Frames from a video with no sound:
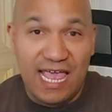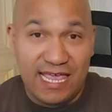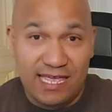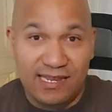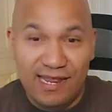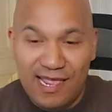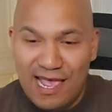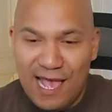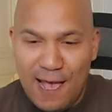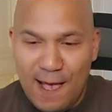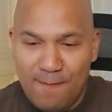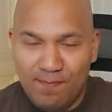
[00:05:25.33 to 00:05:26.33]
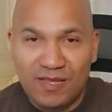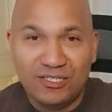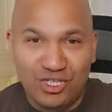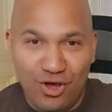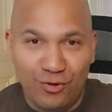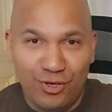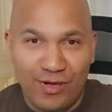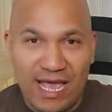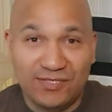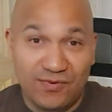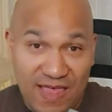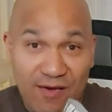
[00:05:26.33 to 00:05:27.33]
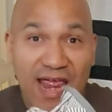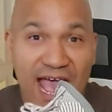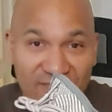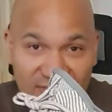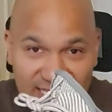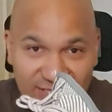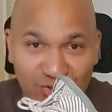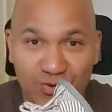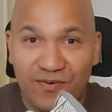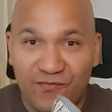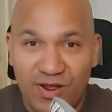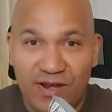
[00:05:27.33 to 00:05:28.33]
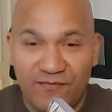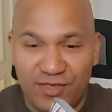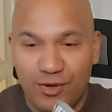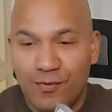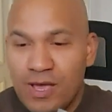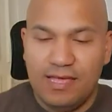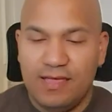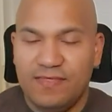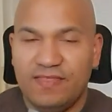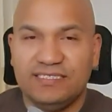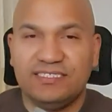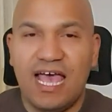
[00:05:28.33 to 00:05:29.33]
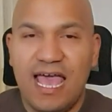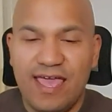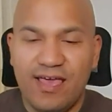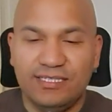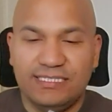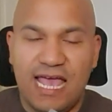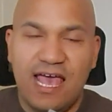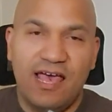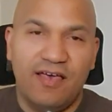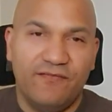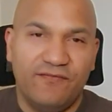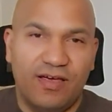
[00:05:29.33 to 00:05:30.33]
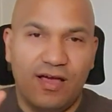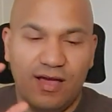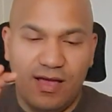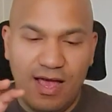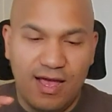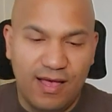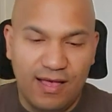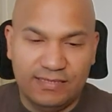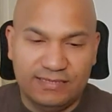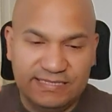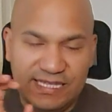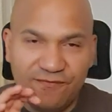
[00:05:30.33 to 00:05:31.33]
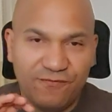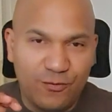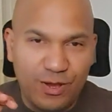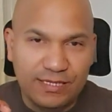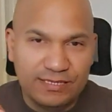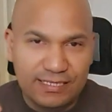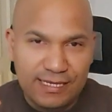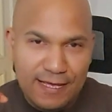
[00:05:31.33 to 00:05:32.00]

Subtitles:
can show you guys without having the shoe in front of you. The Zyons have a different